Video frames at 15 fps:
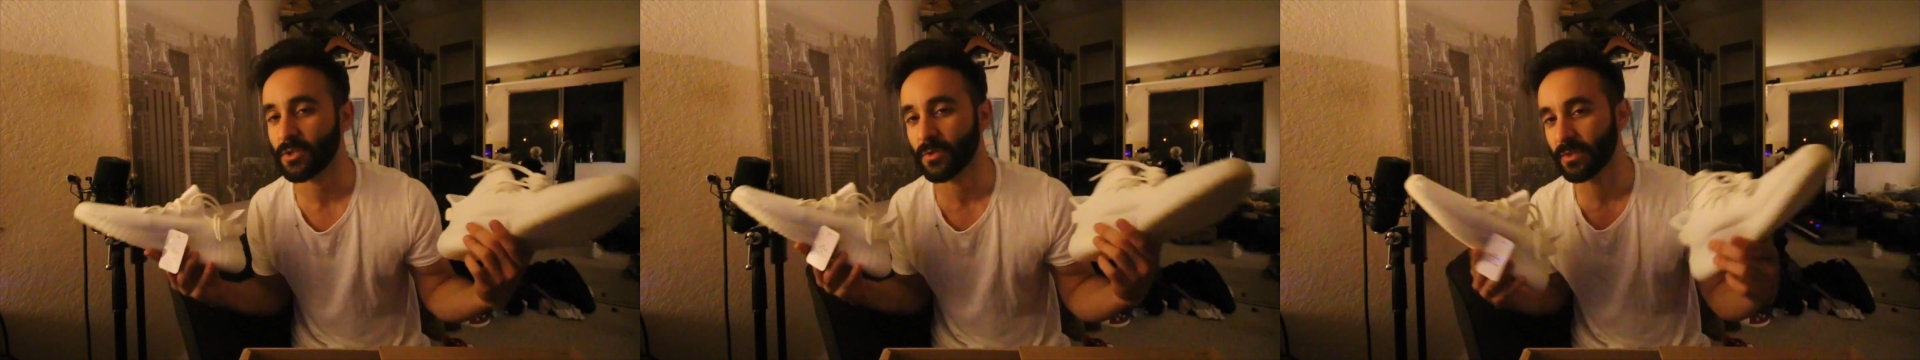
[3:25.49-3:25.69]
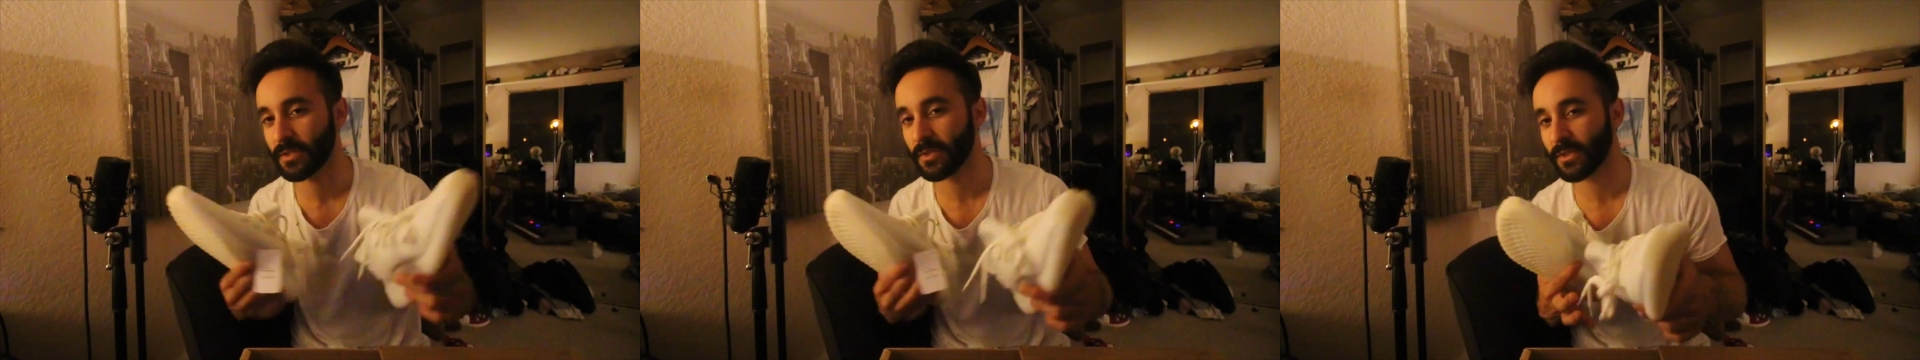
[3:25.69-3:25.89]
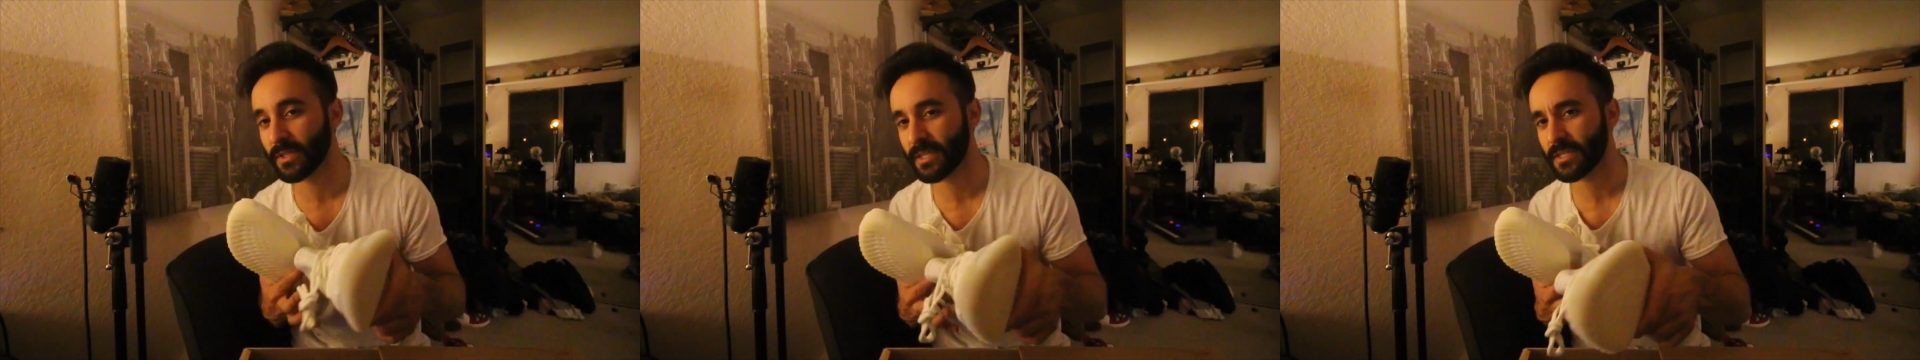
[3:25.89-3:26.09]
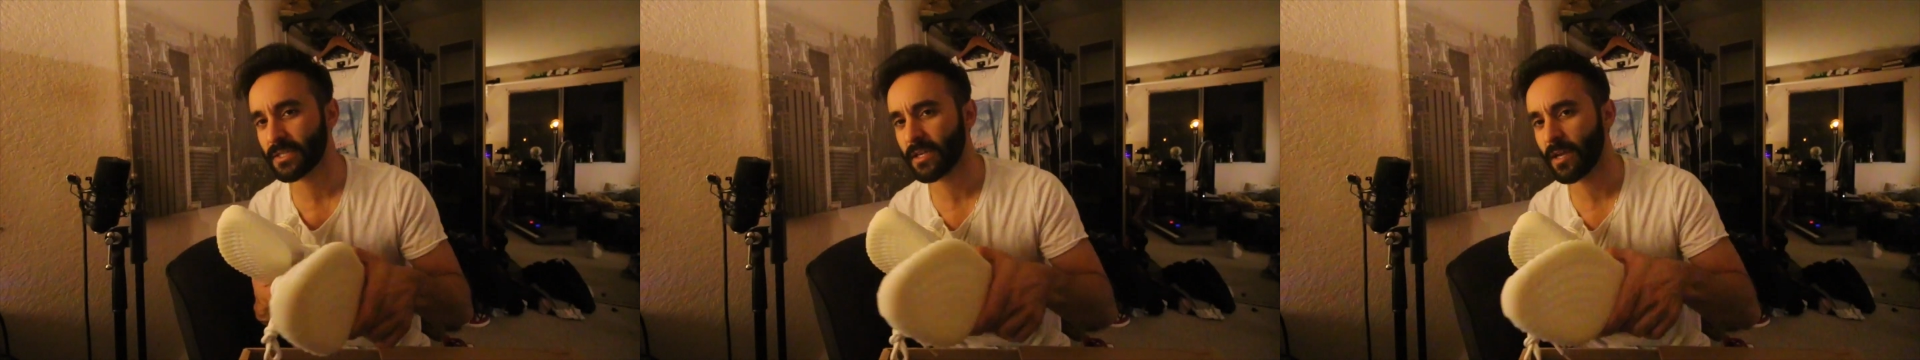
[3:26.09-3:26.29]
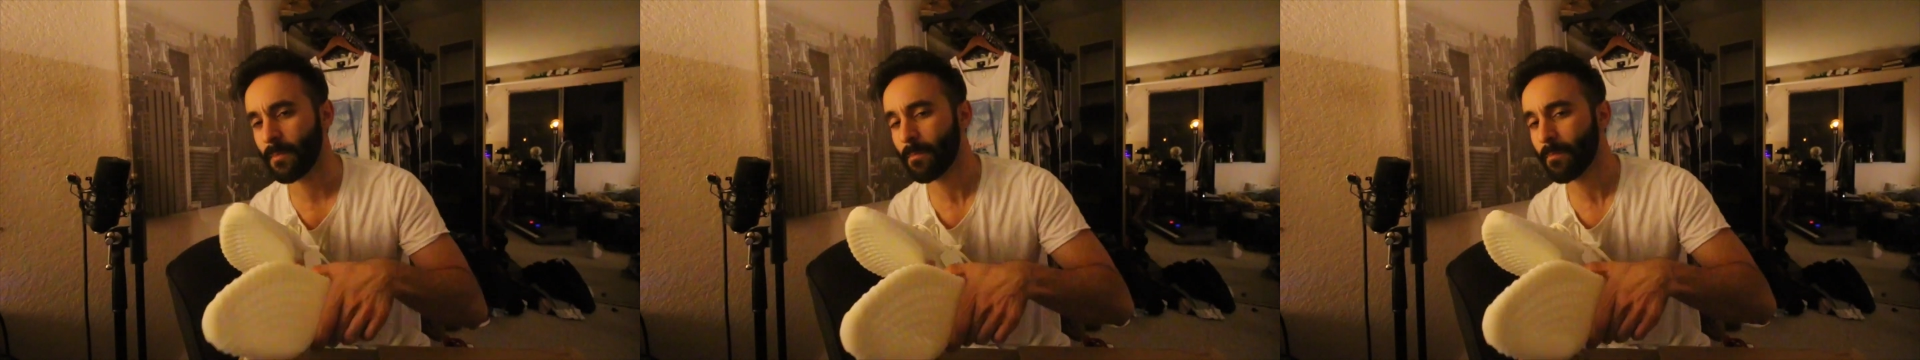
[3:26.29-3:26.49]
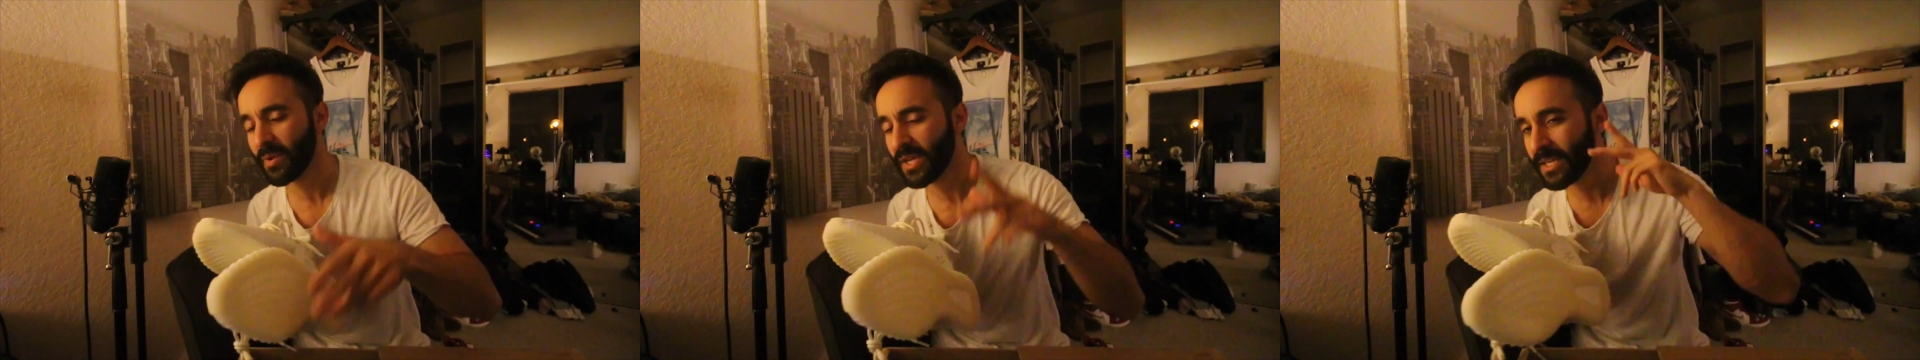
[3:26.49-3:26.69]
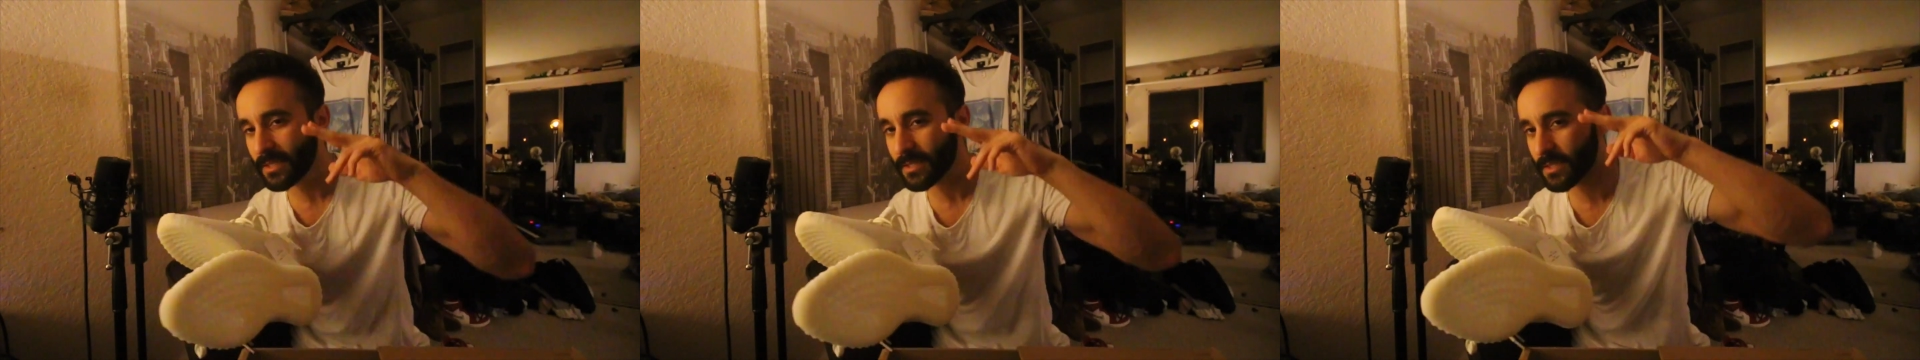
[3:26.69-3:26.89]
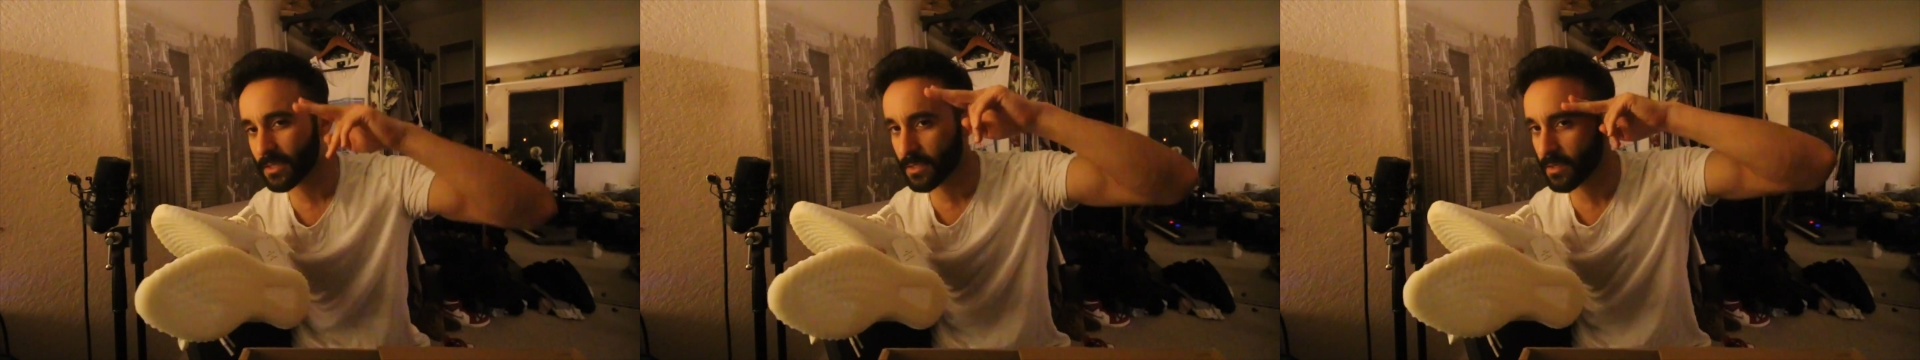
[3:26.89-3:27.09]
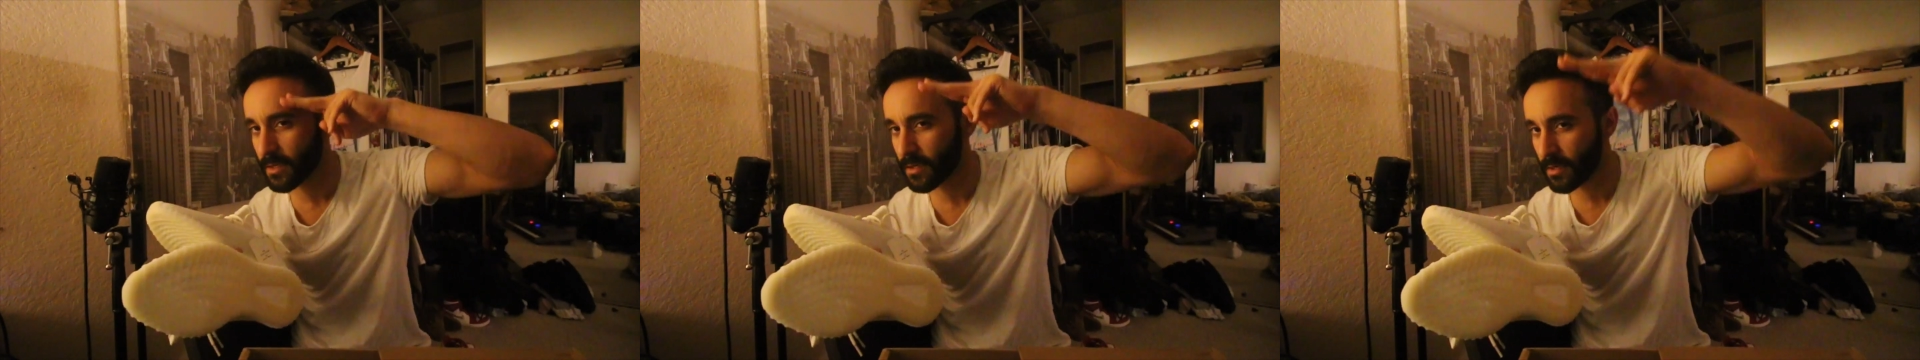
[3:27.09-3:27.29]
So, until next time, peace.